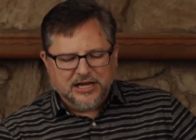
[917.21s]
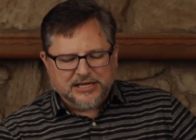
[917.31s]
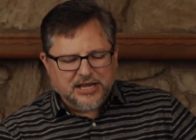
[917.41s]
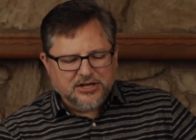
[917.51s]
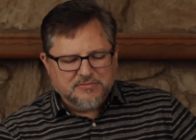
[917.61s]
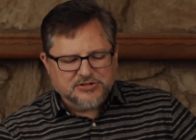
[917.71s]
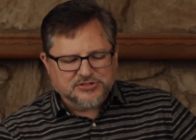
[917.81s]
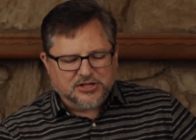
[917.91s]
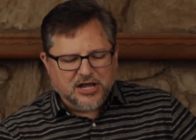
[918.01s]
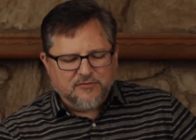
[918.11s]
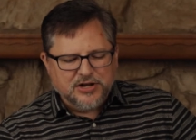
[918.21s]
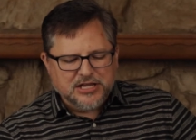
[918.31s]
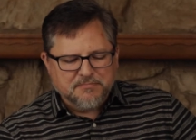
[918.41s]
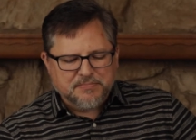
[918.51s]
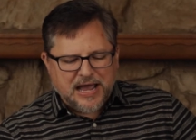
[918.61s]
A kingdom is the
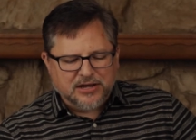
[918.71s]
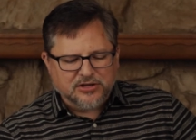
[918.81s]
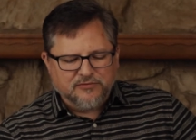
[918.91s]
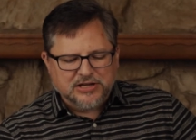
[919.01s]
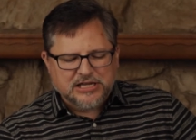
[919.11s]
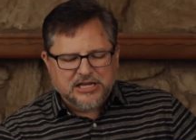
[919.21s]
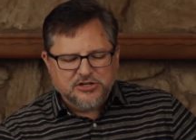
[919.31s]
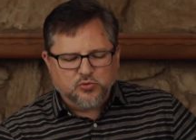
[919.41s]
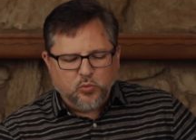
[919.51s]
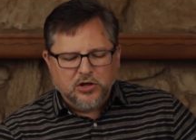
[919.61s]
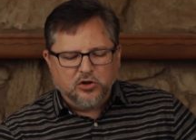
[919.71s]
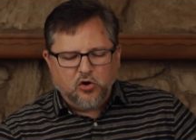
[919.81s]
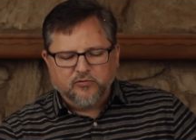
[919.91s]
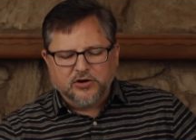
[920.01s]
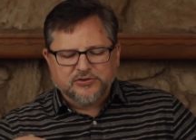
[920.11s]
governing impact of a king's will
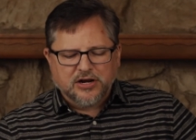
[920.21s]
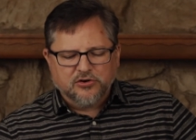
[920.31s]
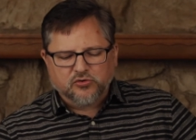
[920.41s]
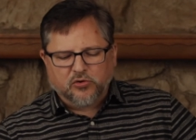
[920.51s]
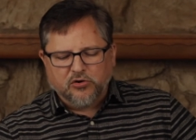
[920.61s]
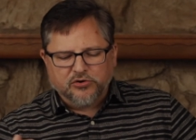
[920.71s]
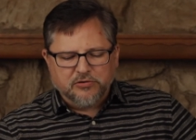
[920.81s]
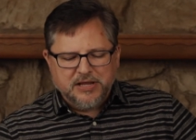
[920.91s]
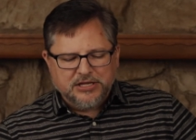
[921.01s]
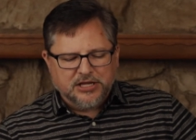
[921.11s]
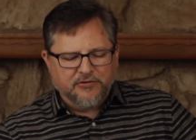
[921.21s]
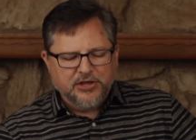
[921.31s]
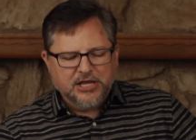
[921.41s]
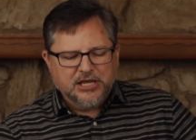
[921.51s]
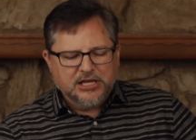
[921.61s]
over a territory or dominion,
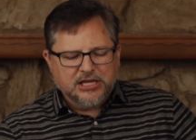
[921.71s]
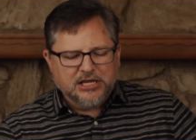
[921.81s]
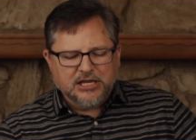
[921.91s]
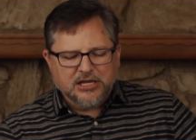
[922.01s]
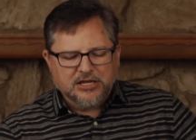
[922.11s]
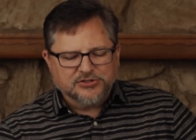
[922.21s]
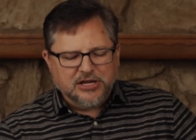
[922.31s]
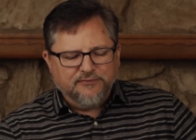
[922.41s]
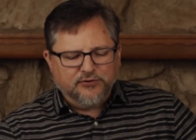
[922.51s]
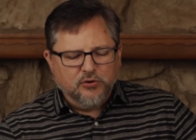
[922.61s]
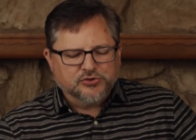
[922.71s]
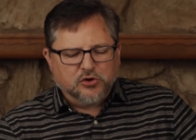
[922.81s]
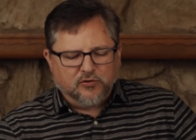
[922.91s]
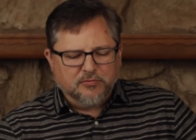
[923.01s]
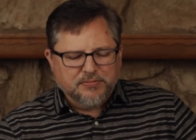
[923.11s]
he, his influence
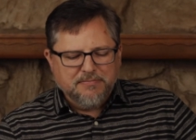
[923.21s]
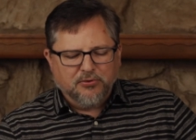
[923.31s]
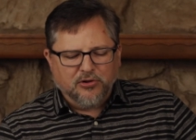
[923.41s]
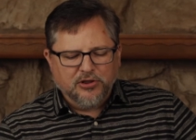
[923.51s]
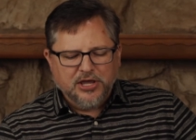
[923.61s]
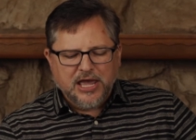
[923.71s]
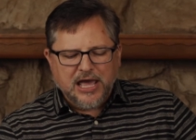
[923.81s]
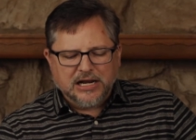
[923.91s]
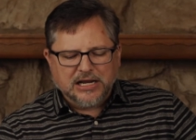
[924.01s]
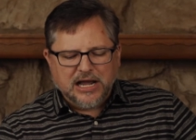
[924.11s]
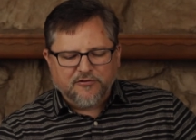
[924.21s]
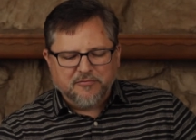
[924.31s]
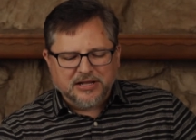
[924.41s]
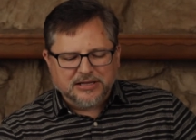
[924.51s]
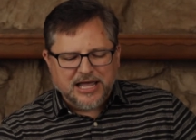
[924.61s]
over a people, and a
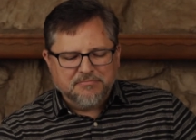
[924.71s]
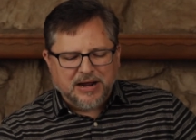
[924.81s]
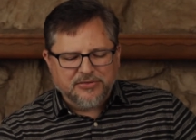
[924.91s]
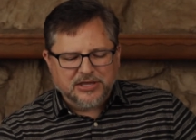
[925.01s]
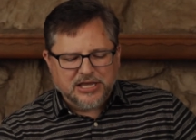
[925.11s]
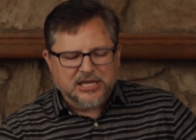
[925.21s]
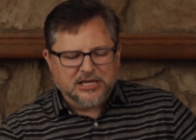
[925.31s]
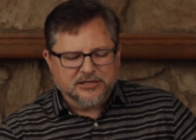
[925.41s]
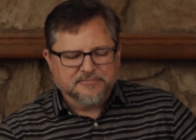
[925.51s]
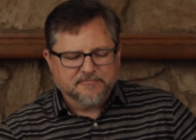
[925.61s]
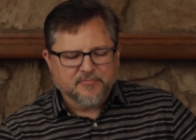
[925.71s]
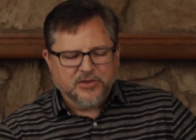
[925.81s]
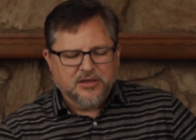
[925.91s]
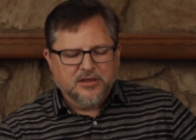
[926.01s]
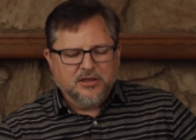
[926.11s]
government led by the king.
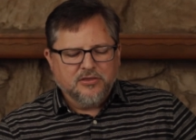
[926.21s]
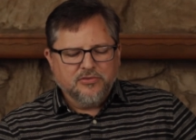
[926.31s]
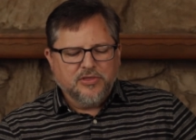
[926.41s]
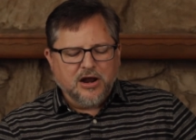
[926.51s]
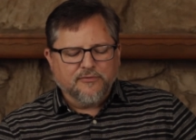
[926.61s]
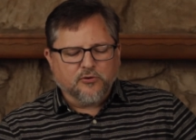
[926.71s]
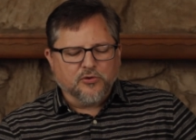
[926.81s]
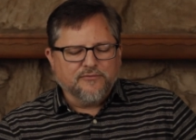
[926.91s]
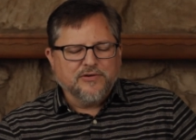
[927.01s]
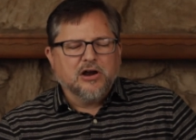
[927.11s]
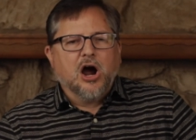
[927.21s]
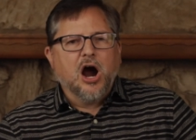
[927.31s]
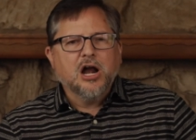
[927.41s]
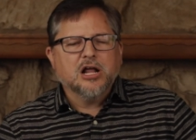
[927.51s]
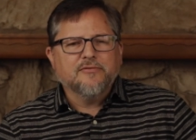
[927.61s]
Therefore, the very
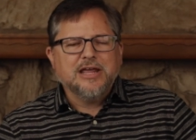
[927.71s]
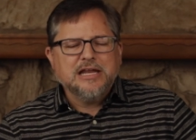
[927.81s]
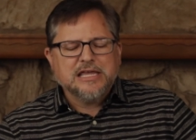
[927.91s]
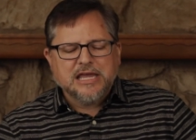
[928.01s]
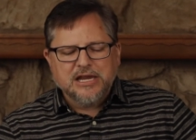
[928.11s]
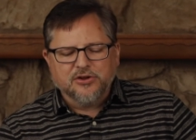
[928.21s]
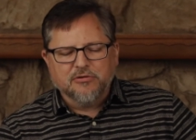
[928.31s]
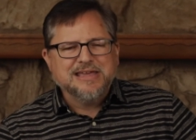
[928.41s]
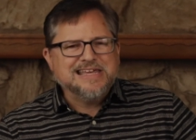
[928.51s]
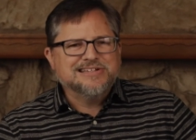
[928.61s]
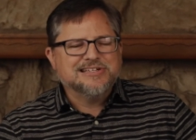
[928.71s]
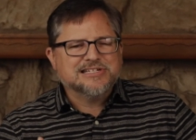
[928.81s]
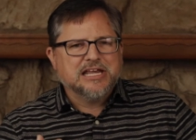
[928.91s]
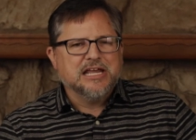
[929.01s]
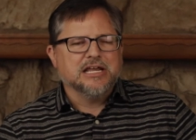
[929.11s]
heart of any kingdom is
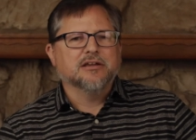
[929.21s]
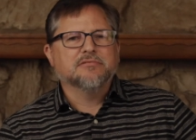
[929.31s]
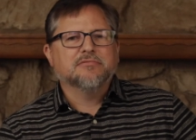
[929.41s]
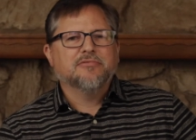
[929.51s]
its king.